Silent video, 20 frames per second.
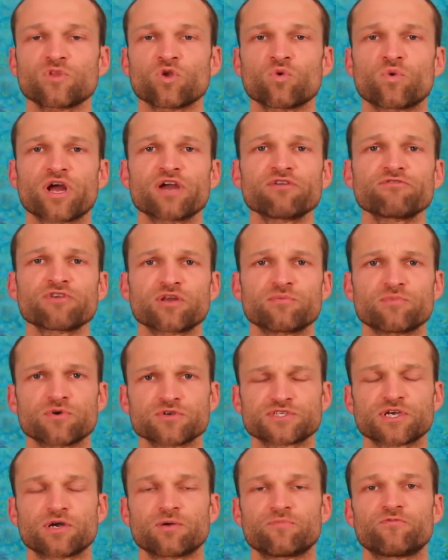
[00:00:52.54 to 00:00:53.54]
what I find
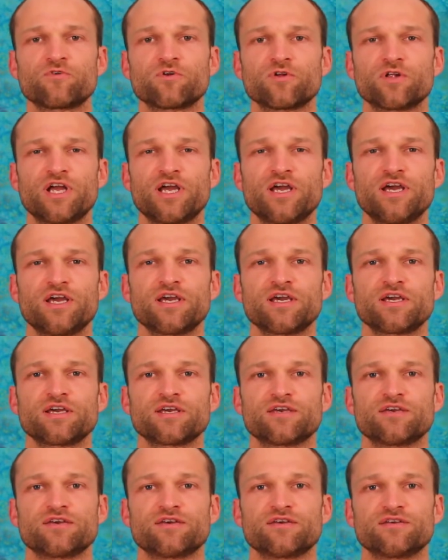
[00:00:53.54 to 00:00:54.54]
most helpful
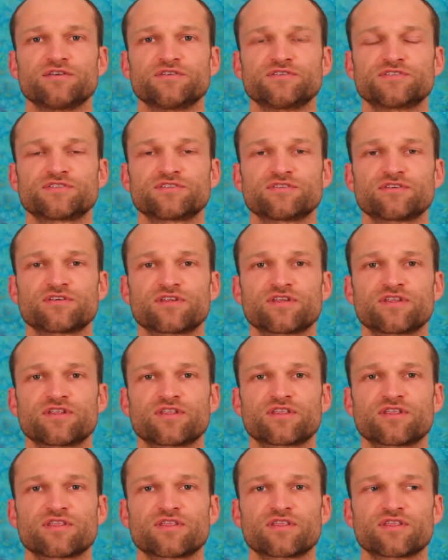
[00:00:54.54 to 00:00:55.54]
is
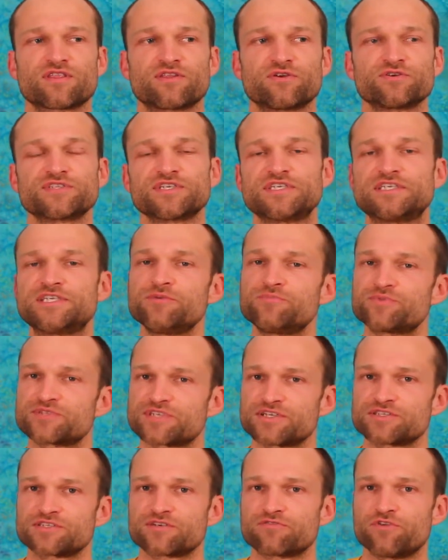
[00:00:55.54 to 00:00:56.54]
there's a deep
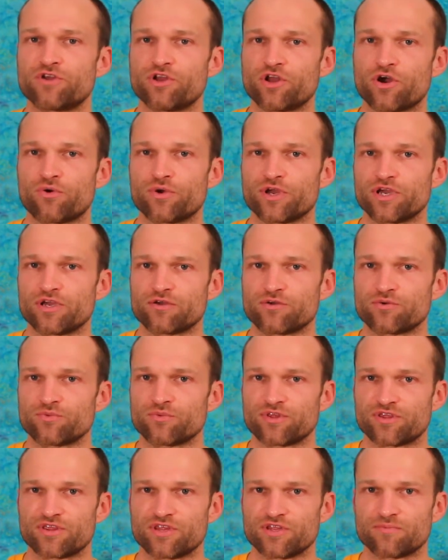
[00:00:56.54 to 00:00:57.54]
sense of knowing
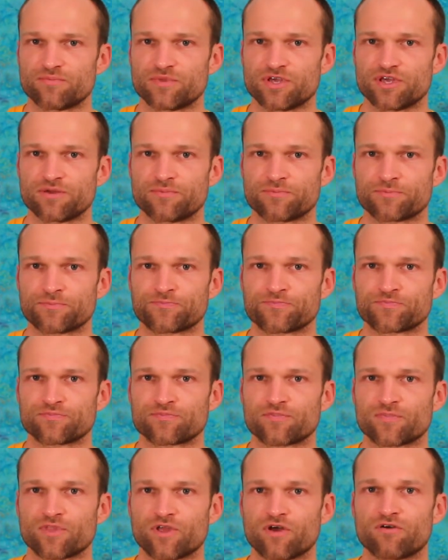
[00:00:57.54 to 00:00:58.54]
within me
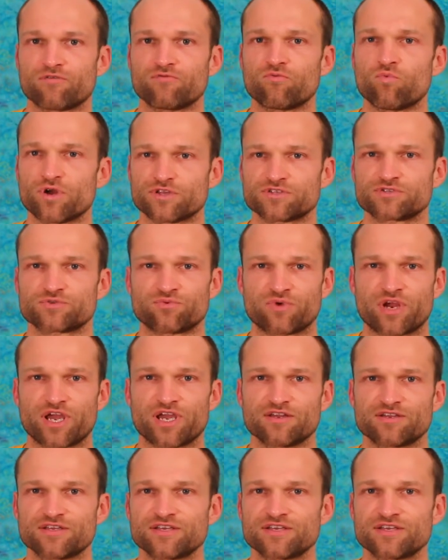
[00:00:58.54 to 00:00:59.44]
of what's right.